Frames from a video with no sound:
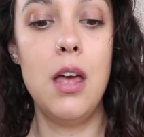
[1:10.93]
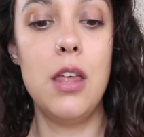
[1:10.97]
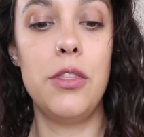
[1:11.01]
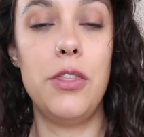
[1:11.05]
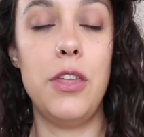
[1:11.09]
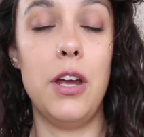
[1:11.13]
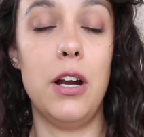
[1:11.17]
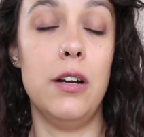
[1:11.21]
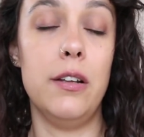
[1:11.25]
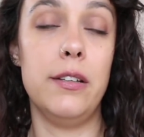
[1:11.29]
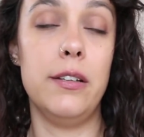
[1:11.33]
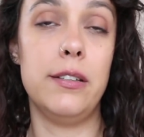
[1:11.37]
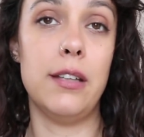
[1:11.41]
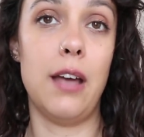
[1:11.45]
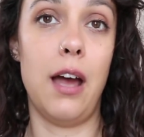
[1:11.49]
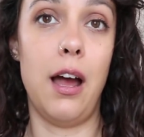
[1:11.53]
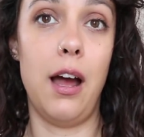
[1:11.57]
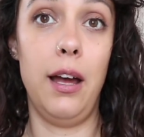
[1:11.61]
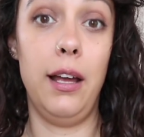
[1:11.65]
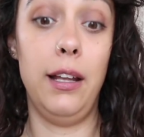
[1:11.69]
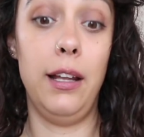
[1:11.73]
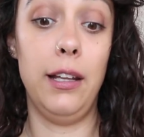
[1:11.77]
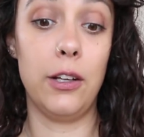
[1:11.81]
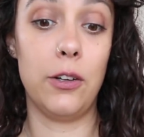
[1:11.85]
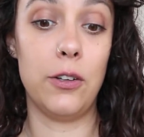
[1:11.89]
There's
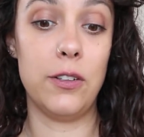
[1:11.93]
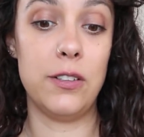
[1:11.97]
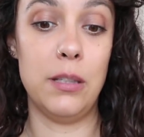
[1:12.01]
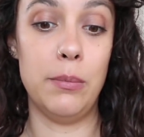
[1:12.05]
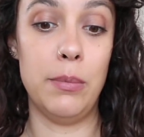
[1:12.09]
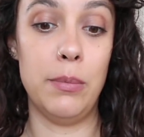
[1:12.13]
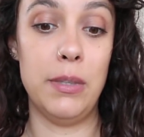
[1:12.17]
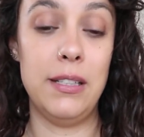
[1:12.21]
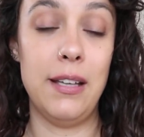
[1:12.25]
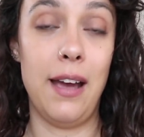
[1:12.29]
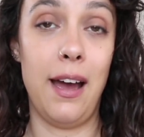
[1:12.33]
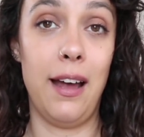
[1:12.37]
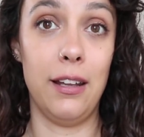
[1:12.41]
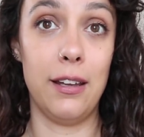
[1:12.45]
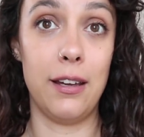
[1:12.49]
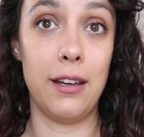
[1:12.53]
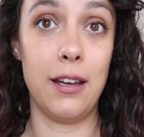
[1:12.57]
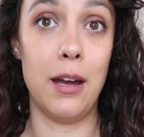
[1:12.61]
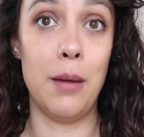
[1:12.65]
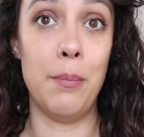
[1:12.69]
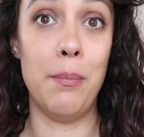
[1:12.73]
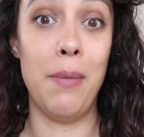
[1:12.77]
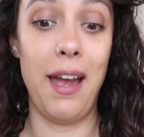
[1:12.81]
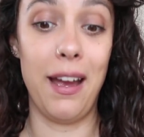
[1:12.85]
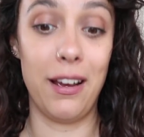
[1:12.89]
Helichrysum
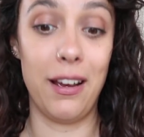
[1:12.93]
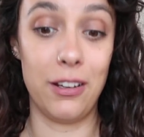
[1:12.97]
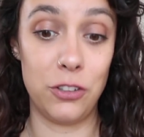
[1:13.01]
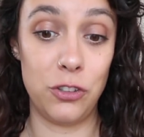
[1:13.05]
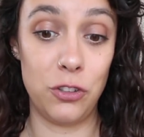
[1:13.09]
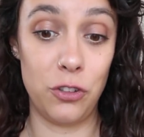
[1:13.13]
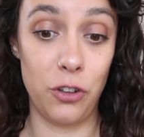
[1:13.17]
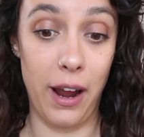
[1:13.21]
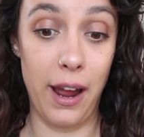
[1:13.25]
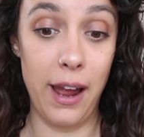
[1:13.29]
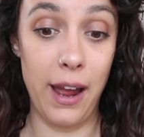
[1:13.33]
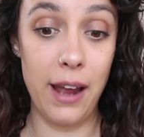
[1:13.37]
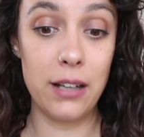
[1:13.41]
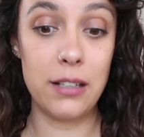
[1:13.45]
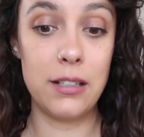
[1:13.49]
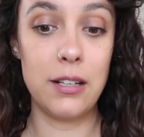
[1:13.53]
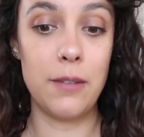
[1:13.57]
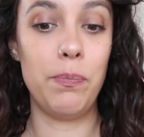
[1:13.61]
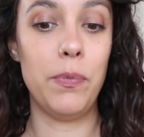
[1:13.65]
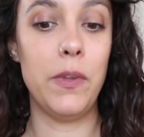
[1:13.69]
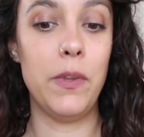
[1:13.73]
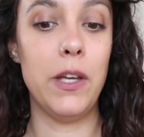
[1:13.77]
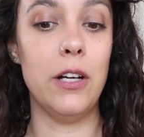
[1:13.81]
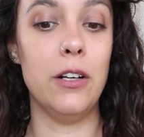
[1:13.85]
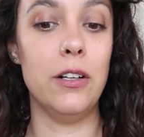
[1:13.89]
metallicum extract.
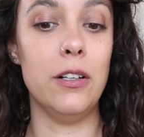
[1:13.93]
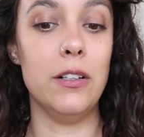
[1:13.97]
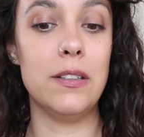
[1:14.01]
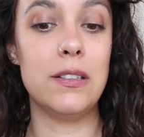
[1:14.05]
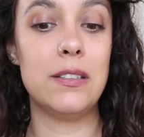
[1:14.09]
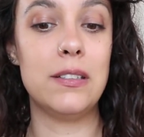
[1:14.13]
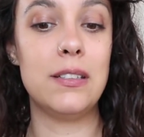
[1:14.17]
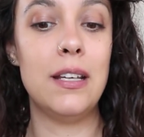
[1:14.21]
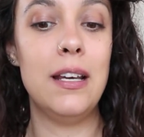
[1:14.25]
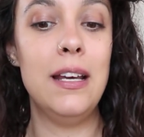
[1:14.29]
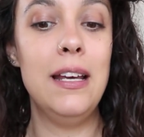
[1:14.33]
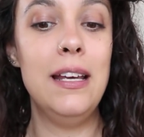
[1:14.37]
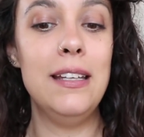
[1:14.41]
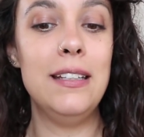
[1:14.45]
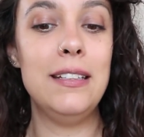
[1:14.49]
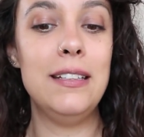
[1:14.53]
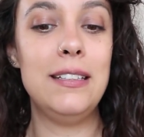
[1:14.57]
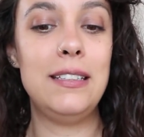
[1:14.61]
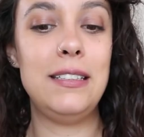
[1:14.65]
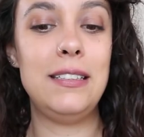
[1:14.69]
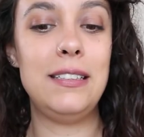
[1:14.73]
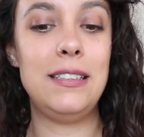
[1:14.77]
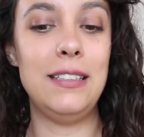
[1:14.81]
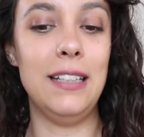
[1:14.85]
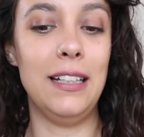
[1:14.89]
There's
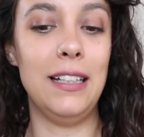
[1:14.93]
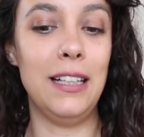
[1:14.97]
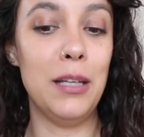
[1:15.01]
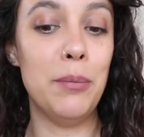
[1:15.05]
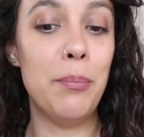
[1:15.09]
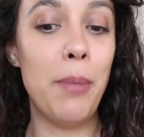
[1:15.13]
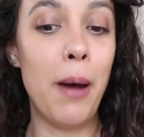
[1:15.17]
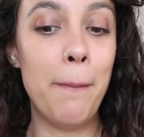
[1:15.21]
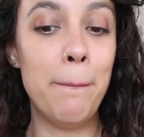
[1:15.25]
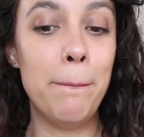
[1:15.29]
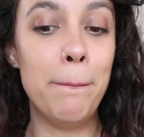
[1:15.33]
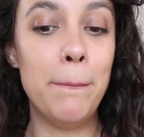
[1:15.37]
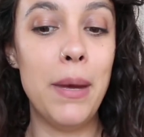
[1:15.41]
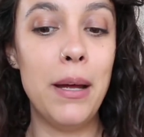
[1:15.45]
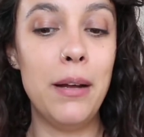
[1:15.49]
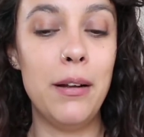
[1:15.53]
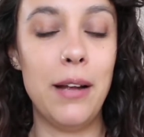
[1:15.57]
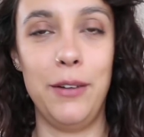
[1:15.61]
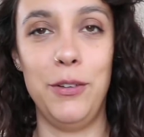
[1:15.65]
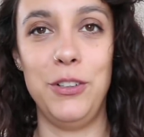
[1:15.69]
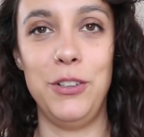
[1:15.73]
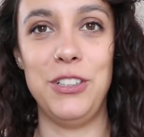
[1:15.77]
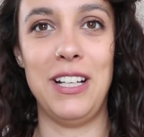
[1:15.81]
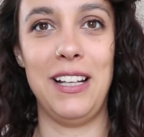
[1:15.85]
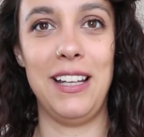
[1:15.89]
Silybum,
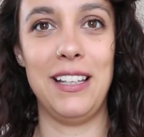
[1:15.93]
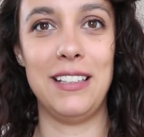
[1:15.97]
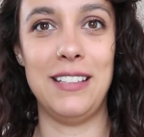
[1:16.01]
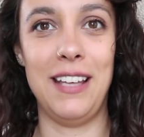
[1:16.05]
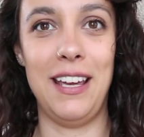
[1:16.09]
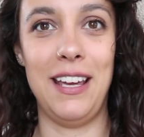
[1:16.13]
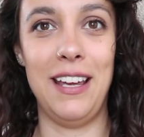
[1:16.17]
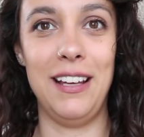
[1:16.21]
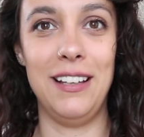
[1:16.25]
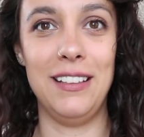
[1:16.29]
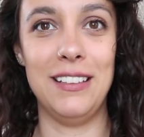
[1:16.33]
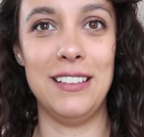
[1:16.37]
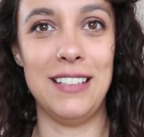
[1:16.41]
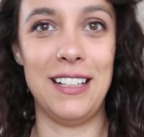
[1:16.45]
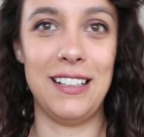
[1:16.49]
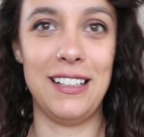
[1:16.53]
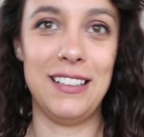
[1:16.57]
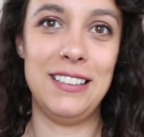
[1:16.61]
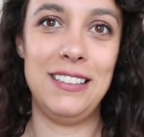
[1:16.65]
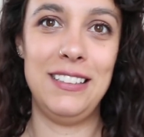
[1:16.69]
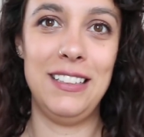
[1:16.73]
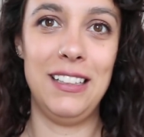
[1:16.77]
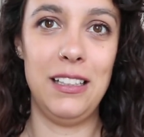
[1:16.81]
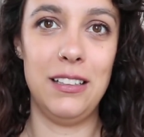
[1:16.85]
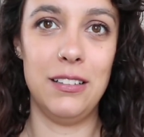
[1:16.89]
which I like saying because it's like
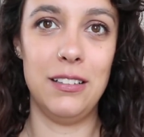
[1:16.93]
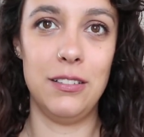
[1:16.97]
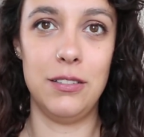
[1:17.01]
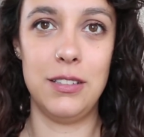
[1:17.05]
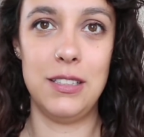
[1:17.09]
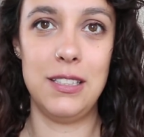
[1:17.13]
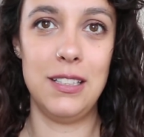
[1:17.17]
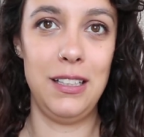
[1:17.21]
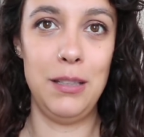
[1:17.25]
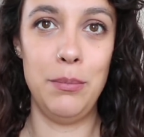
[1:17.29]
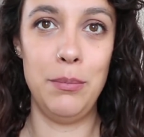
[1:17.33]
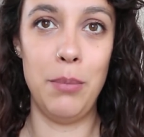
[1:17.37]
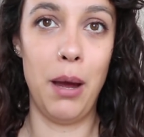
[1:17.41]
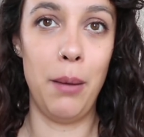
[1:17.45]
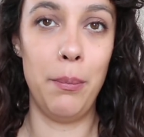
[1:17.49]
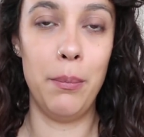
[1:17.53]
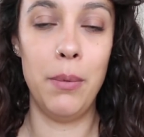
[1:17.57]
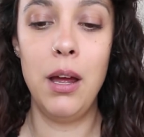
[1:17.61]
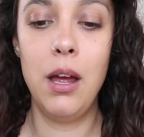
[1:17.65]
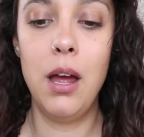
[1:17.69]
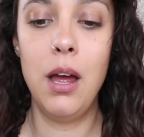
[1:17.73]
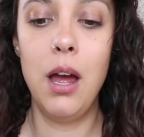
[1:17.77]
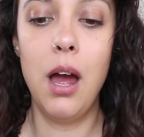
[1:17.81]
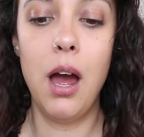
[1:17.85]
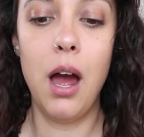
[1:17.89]
Silybum.